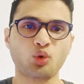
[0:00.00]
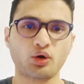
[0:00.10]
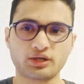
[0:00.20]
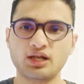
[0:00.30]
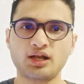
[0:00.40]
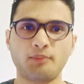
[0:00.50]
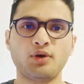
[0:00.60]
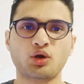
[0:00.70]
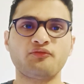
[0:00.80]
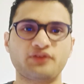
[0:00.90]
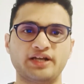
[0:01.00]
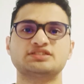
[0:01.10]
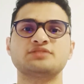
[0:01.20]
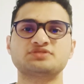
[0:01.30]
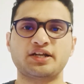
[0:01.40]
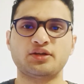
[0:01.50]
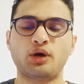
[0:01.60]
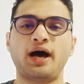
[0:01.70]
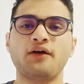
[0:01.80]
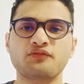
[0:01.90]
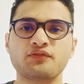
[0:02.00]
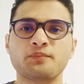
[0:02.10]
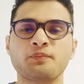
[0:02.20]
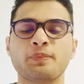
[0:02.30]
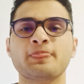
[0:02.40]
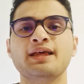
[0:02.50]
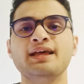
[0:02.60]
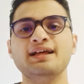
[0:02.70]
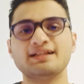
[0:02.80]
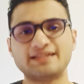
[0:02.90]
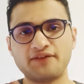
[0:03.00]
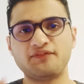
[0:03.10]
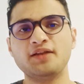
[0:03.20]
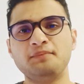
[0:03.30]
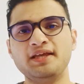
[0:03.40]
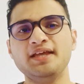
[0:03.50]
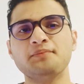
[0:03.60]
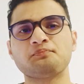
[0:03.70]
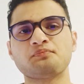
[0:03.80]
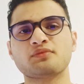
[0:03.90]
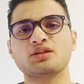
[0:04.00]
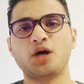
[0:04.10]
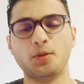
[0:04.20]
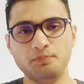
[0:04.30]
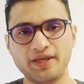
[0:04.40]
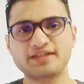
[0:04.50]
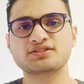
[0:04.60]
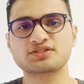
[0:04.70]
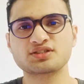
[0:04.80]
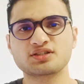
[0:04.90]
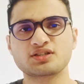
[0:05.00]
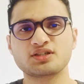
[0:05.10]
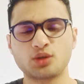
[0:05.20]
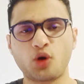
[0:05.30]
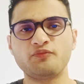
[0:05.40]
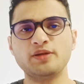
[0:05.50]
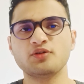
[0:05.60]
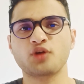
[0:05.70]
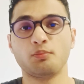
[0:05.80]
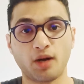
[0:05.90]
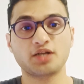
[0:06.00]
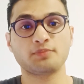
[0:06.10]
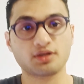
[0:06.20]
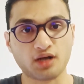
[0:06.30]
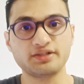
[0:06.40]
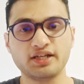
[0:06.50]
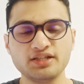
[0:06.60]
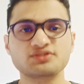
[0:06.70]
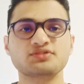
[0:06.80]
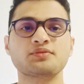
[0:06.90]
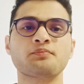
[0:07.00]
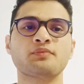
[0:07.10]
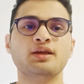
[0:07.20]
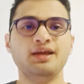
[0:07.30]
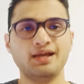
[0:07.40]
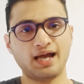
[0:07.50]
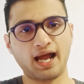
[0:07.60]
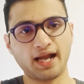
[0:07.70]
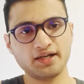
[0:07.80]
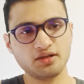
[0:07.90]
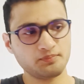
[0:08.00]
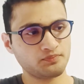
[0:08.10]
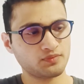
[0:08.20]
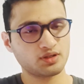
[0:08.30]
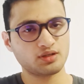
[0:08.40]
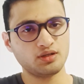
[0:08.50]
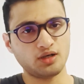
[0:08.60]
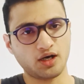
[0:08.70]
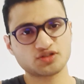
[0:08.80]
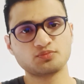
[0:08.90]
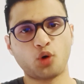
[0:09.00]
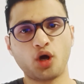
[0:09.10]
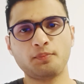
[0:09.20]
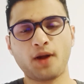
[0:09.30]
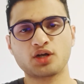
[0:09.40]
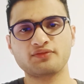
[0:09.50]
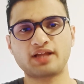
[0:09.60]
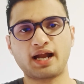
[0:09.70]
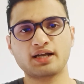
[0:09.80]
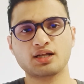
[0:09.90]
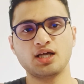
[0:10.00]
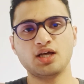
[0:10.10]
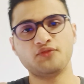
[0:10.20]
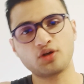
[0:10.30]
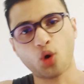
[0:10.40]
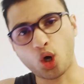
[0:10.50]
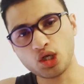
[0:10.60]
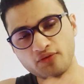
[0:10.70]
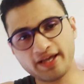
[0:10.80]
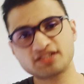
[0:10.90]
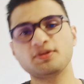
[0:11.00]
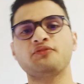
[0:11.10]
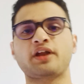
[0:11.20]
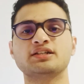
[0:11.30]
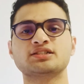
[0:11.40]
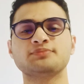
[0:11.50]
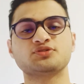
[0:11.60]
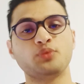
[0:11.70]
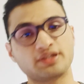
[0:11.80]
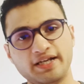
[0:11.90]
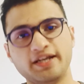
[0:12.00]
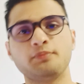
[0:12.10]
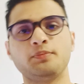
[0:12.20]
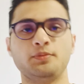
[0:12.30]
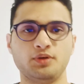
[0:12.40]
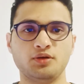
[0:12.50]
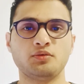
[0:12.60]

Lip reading: total number of friendships that you have, they will be a mix of people from multiple countries, and a small part of that will always be friendships with Indian people.